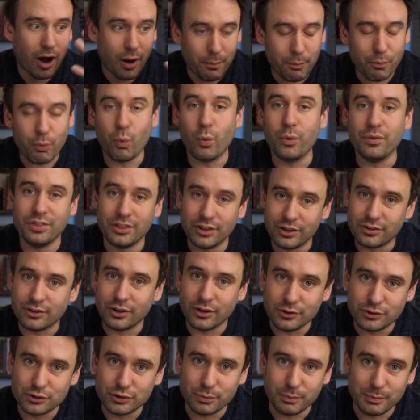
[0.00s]
up with the
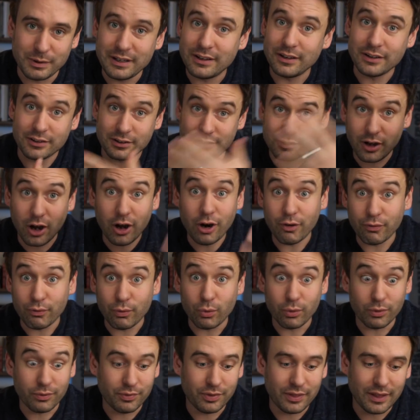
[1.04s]
social media side of
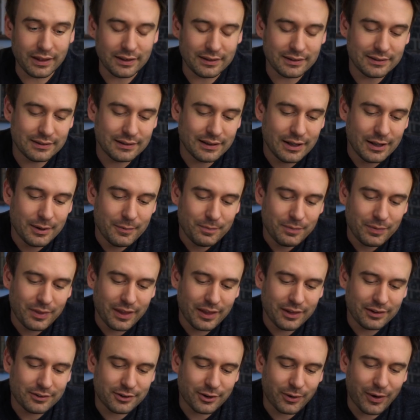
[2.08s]
all of this.
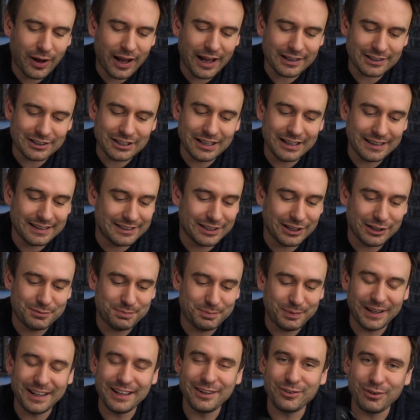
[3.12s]
So actually just
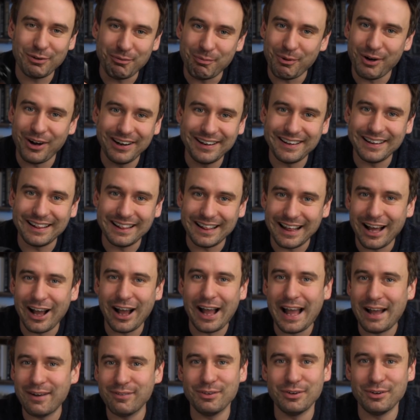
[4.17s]
being reminded that
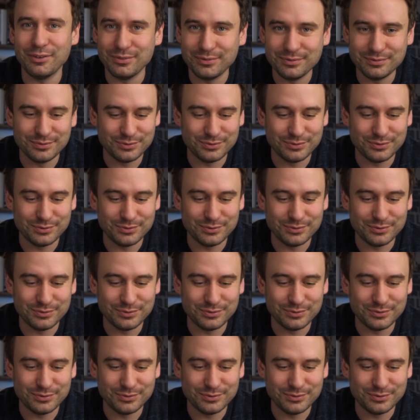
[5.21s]
I haven't